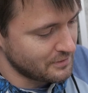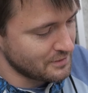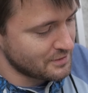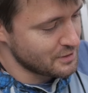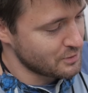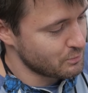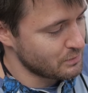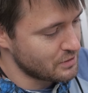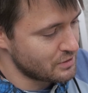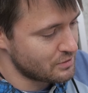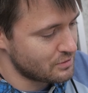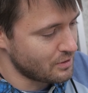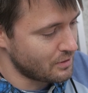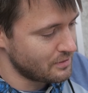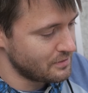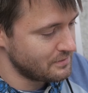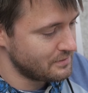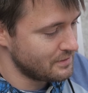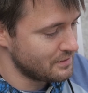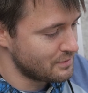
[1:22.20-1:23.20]
This is what
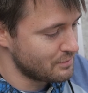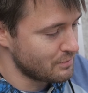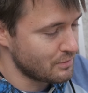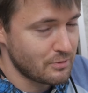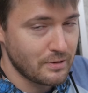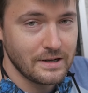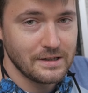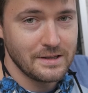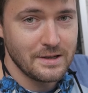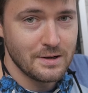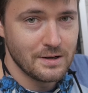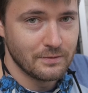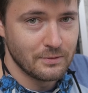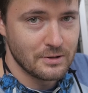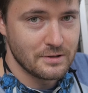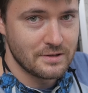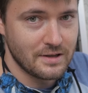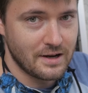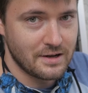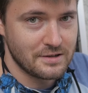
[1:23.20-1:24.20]
started, this is what created the
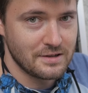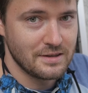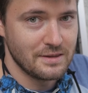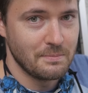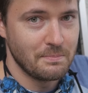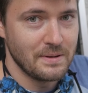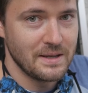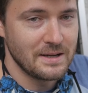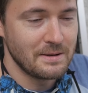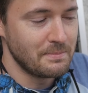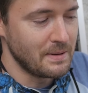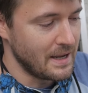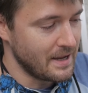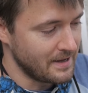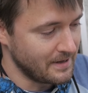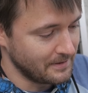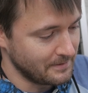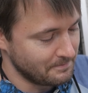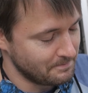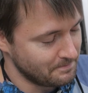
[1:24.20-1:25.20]
universe actually, the Big Bang.